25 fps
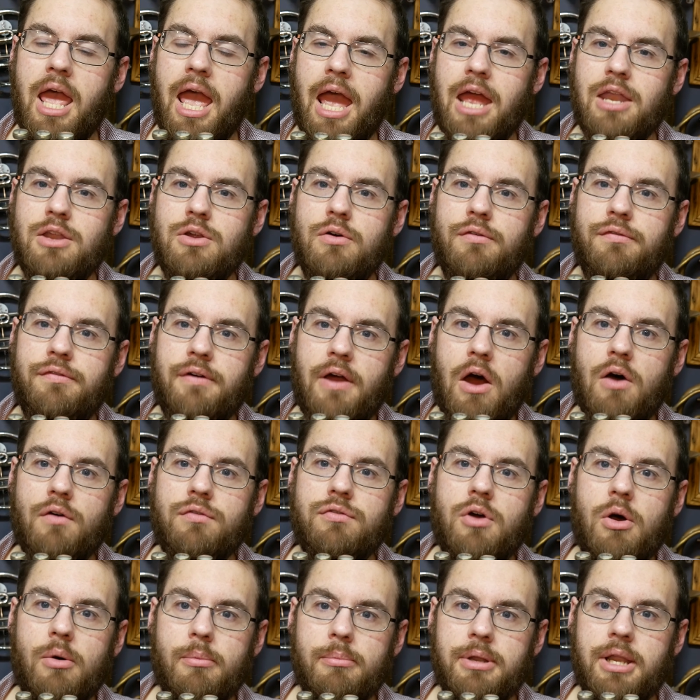and your valve
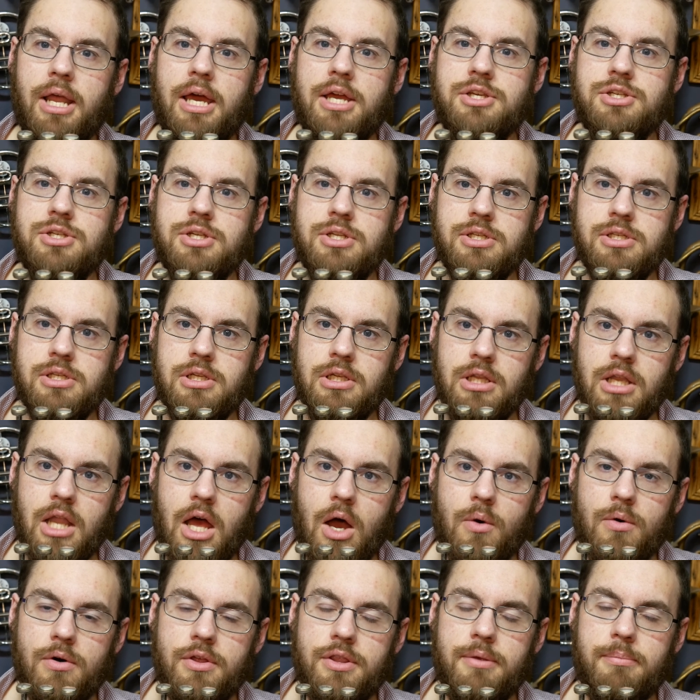combinations
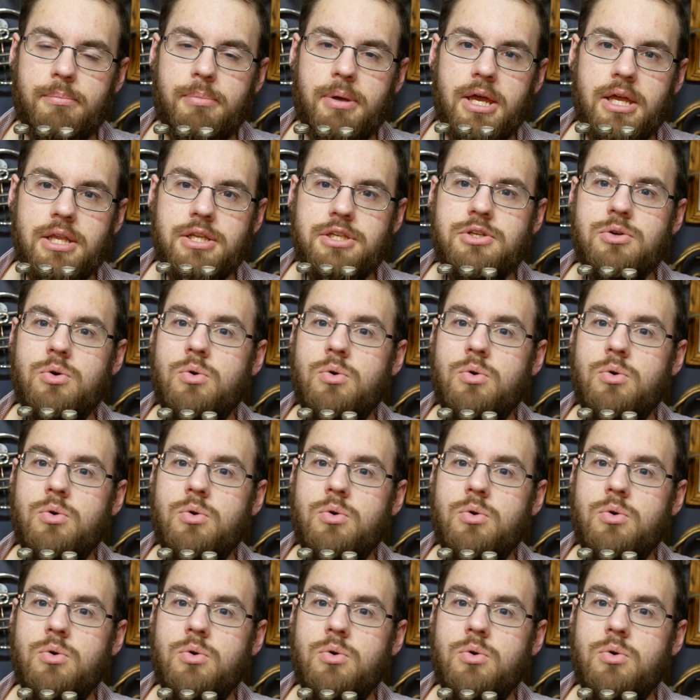lower the pitch,